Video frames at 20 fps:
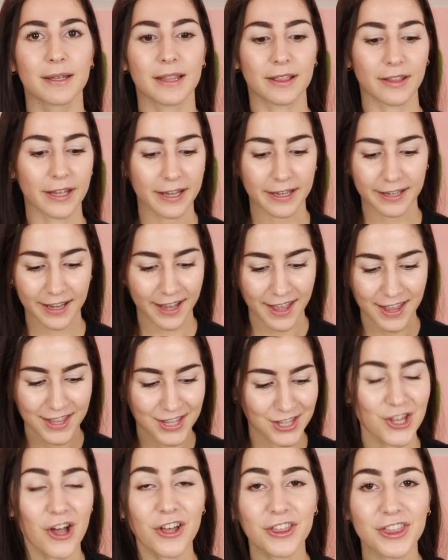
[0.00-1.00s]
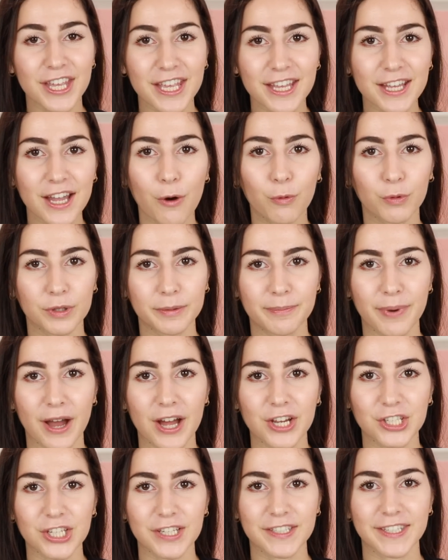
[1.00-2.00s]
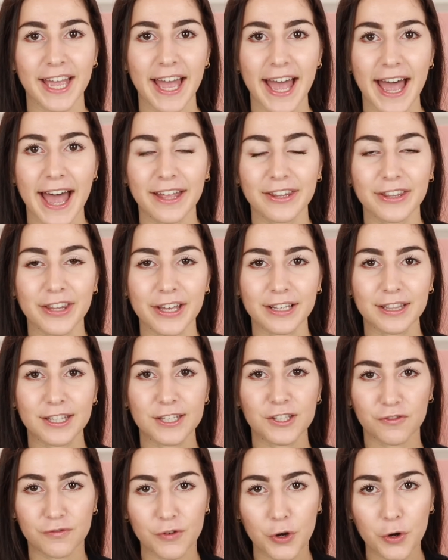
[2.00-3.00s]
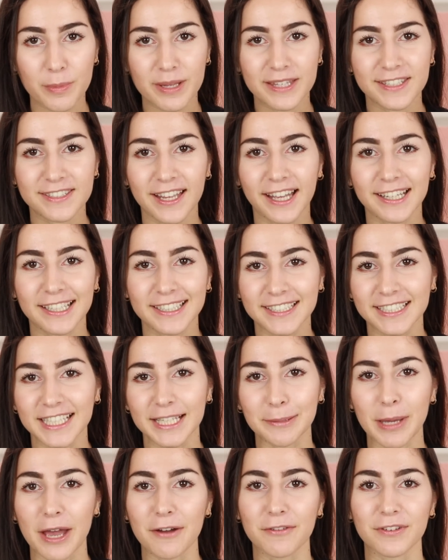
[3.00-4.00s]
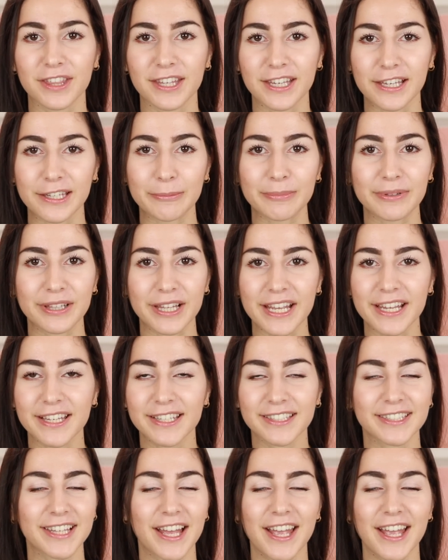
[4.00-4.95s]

Like, nothing would budge because it had like this foam inside it to keep everything in place.